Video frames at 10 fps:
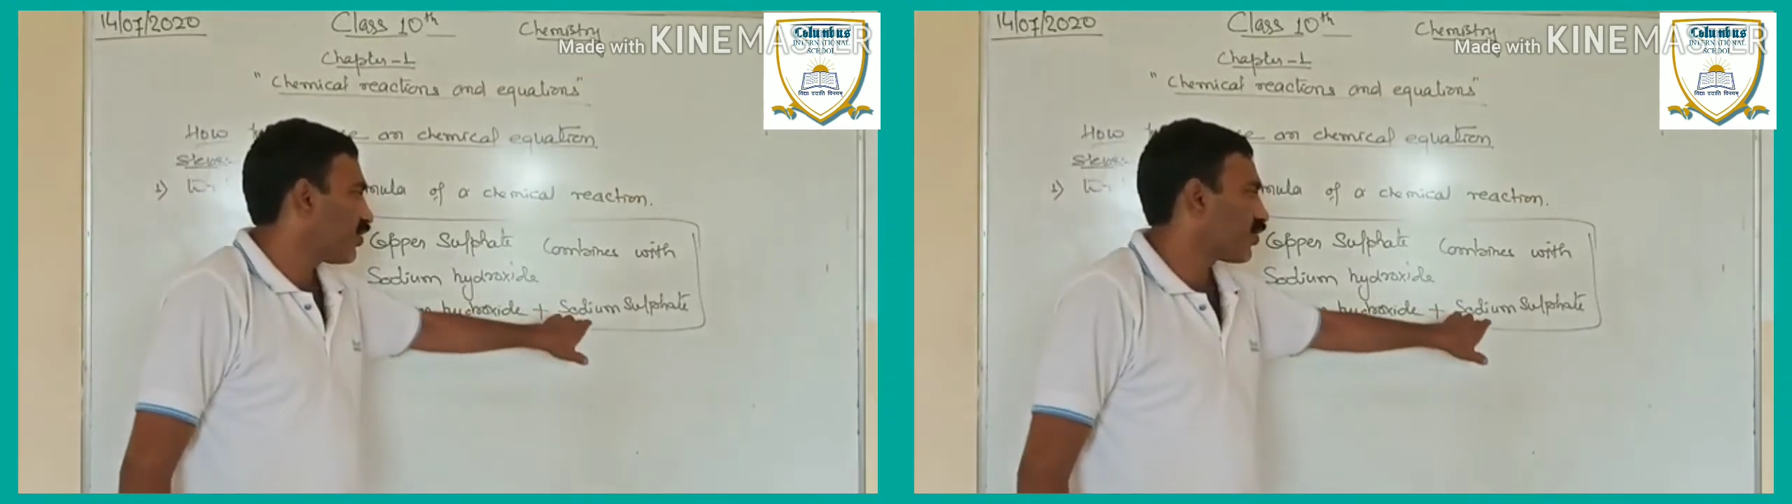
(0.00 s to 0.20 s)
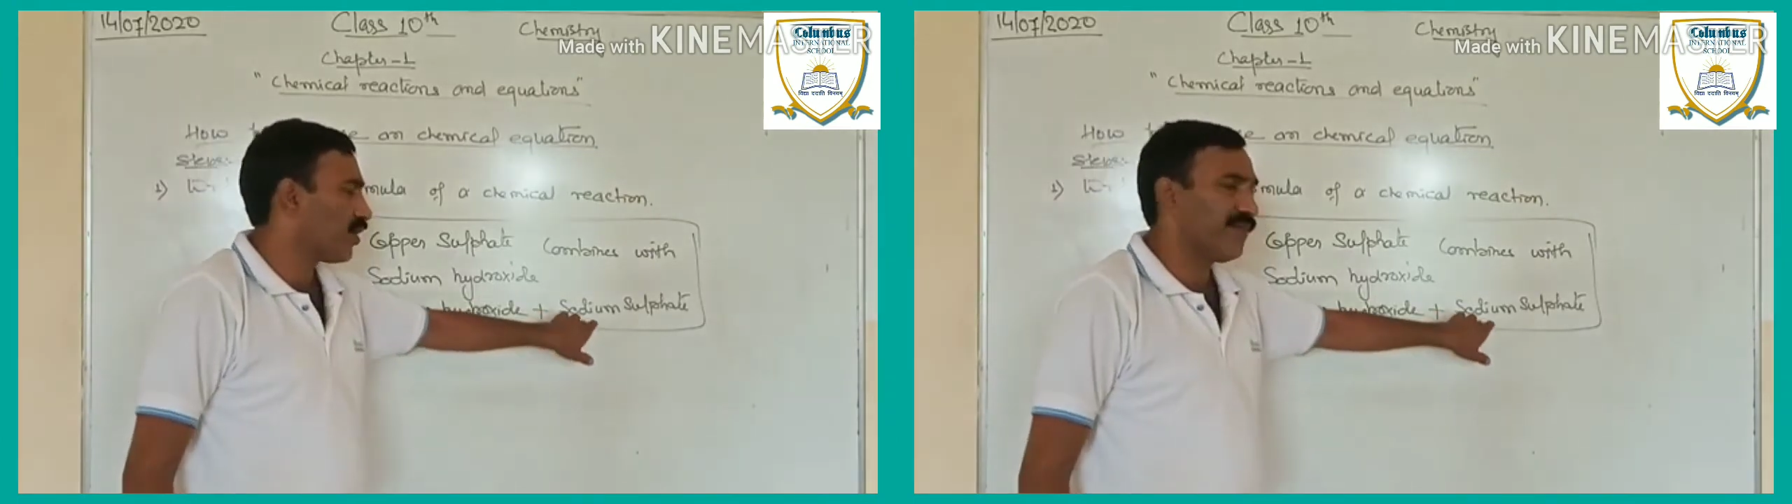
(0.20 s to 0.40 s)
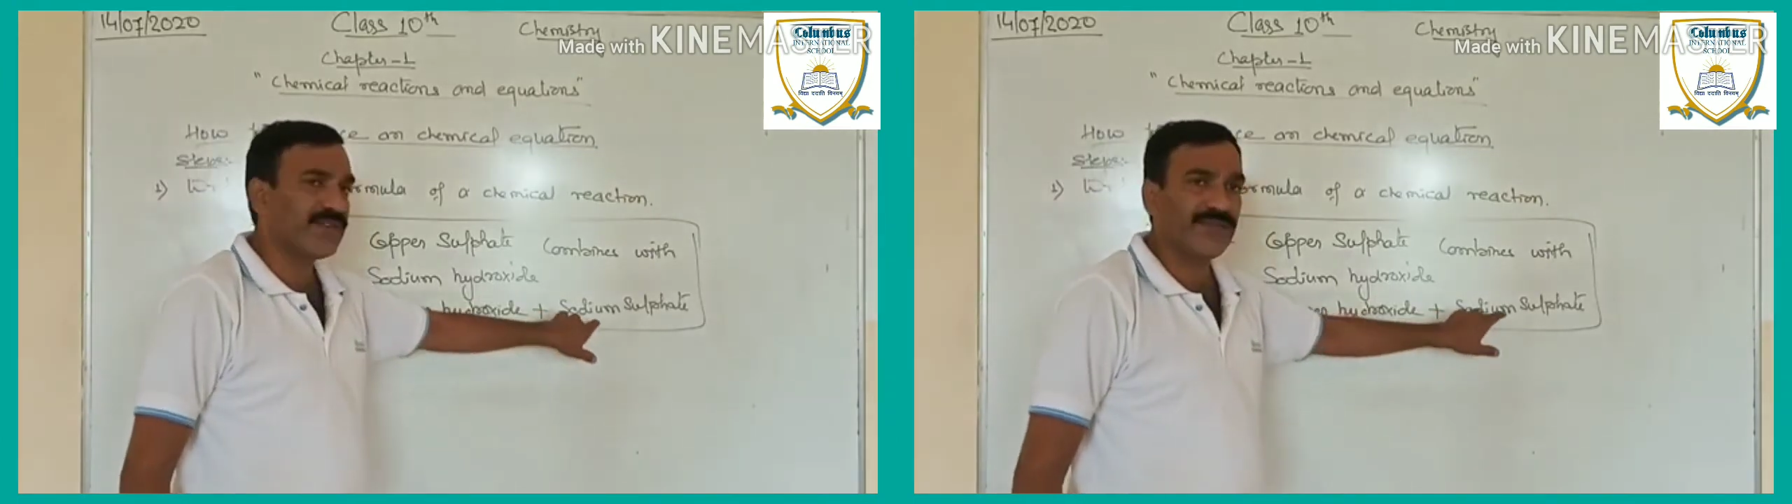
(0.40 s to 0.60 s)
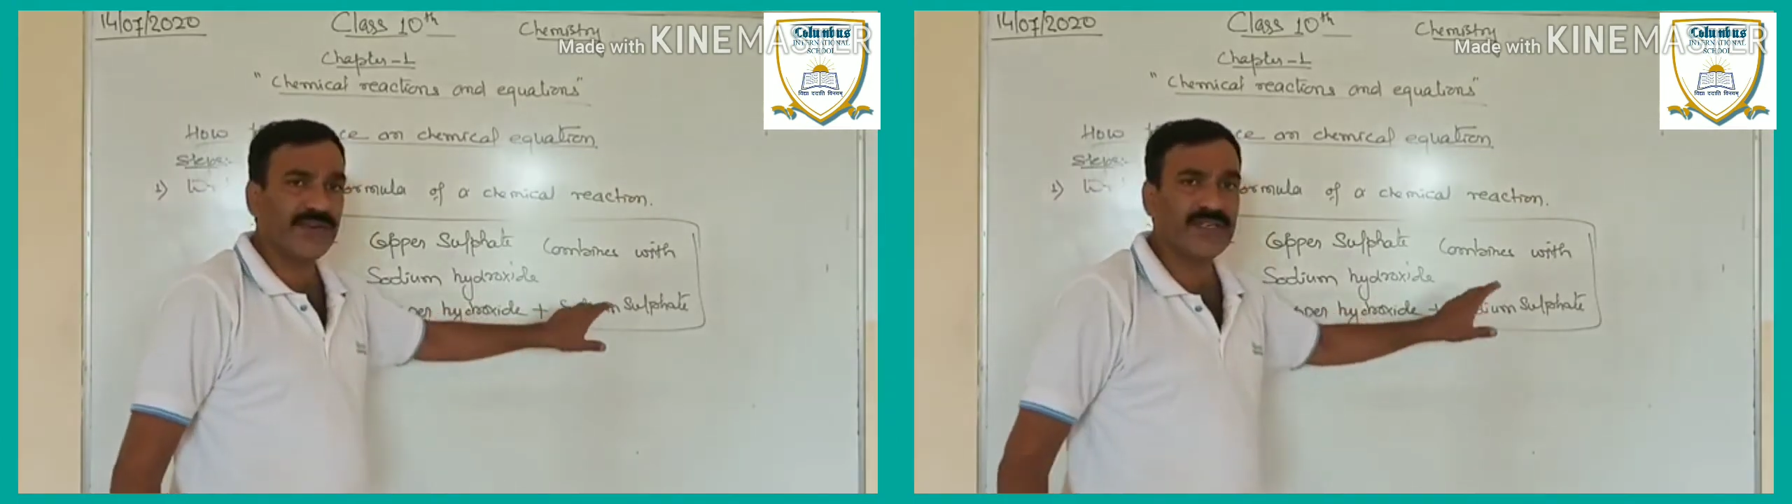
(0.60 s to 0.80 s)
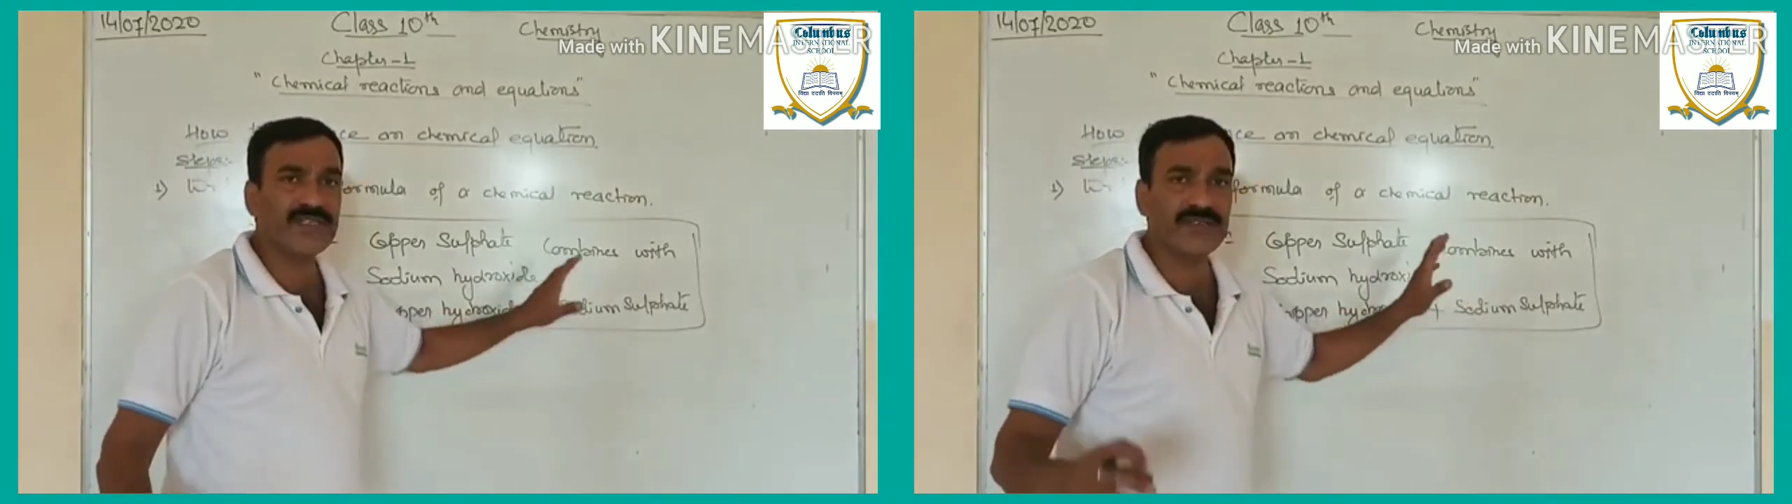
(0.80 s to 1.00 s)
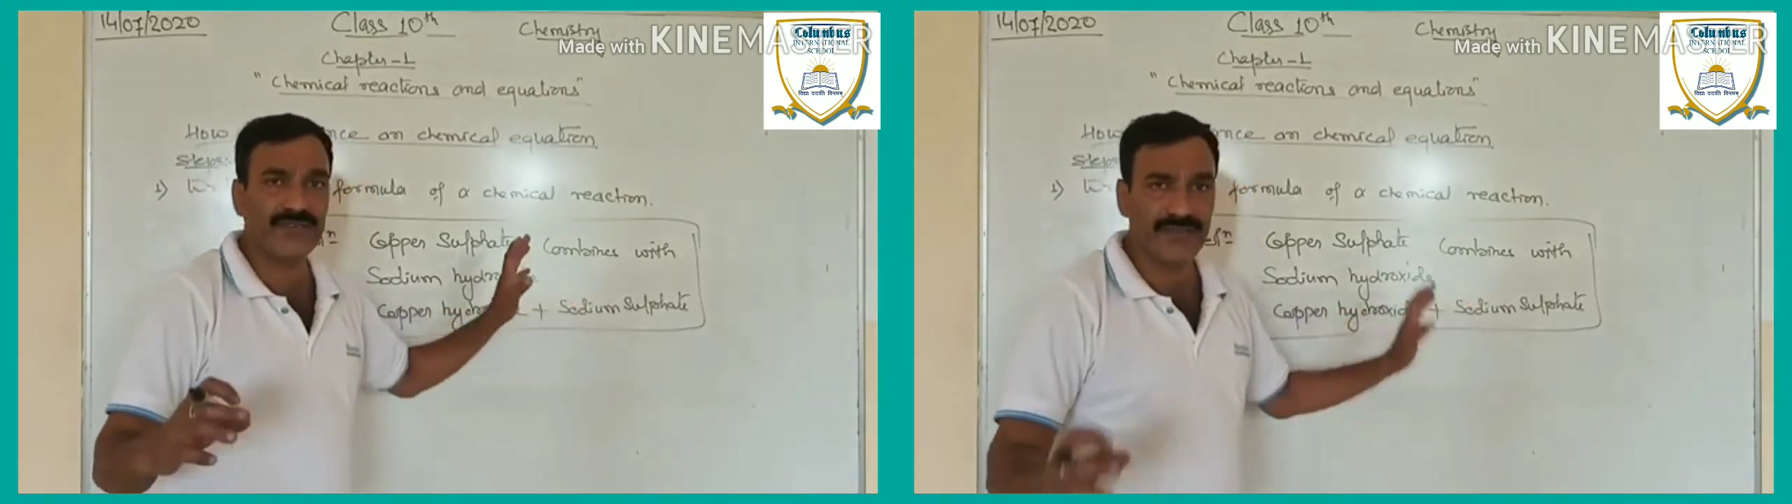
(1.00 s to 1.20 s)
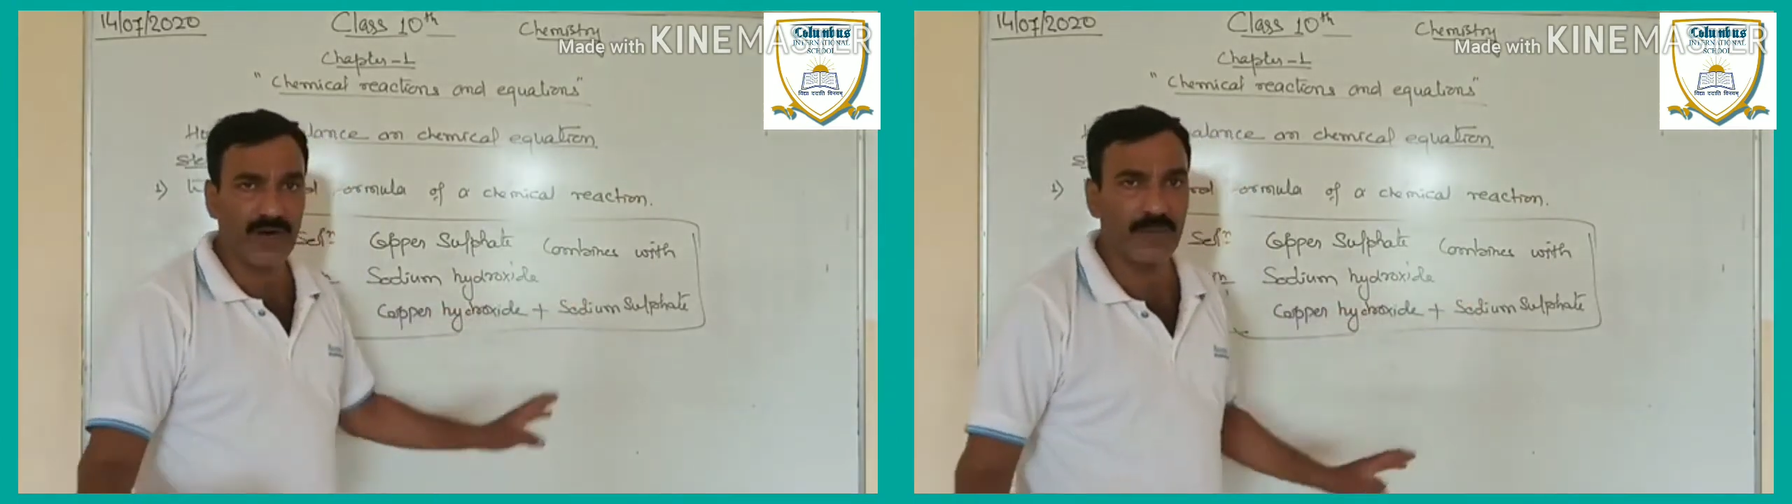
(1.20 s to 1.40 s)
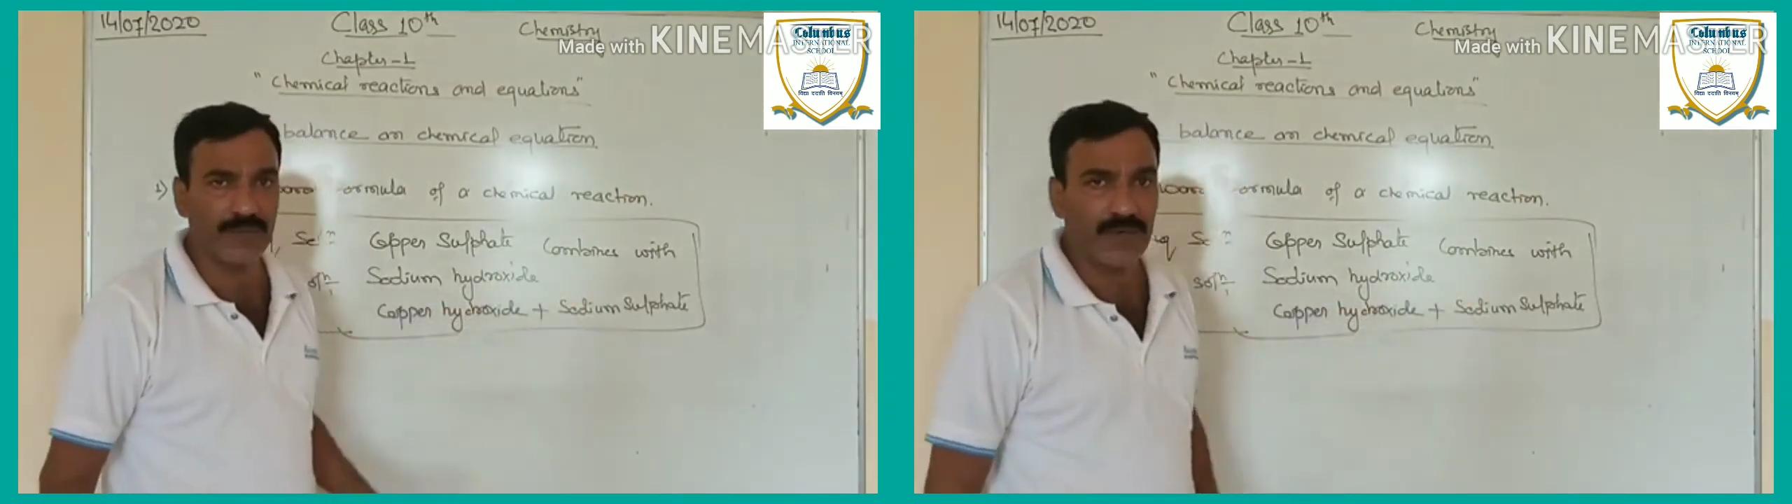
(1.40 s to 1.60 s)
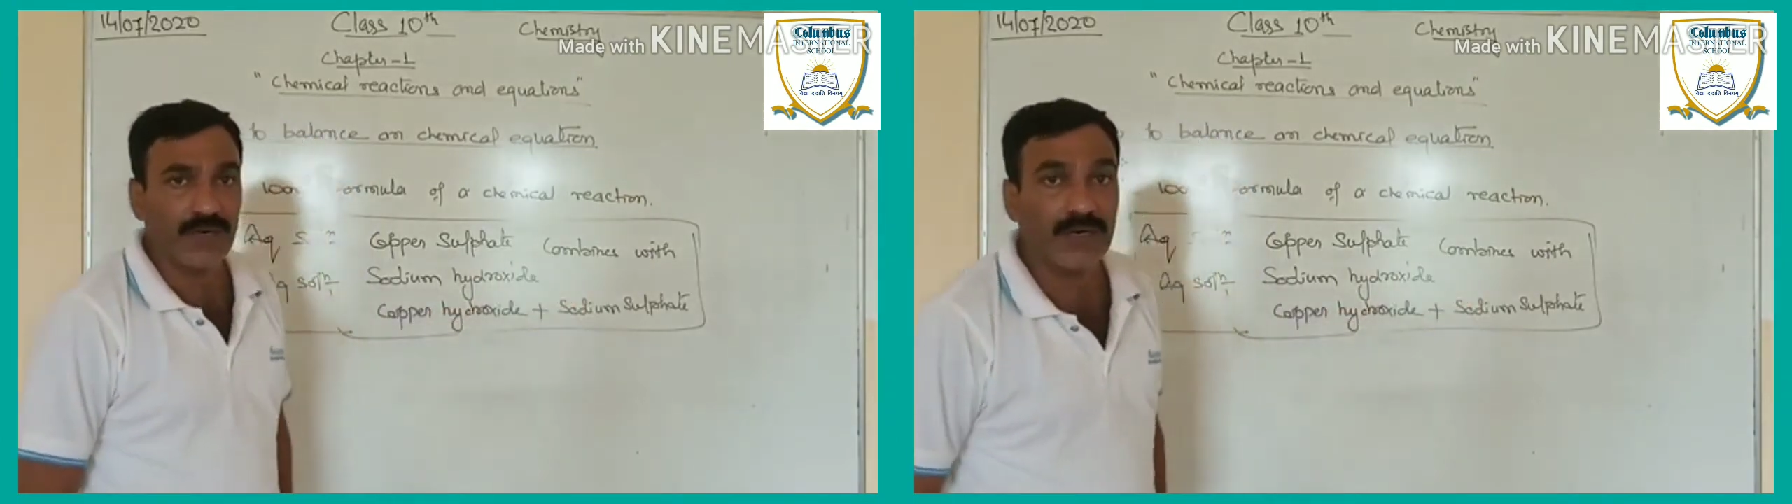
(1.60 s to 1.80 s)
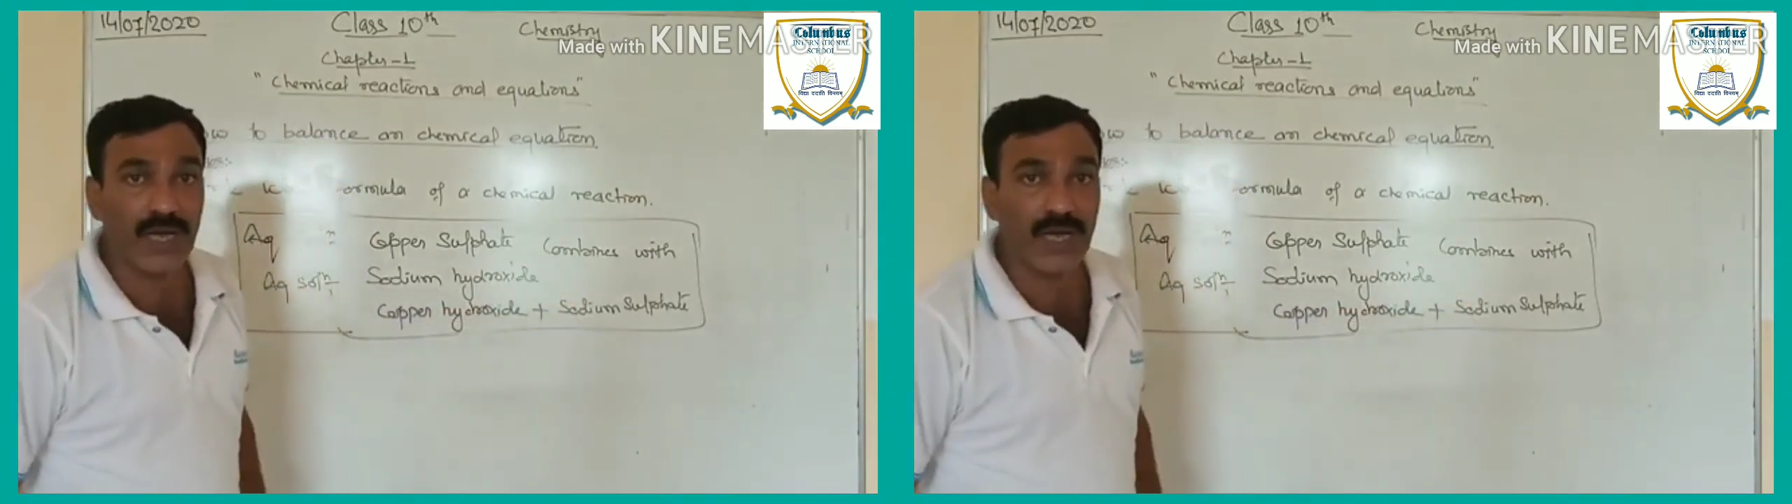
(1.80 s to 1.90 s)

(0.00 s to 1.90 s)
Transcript: sodium sulfate is formed.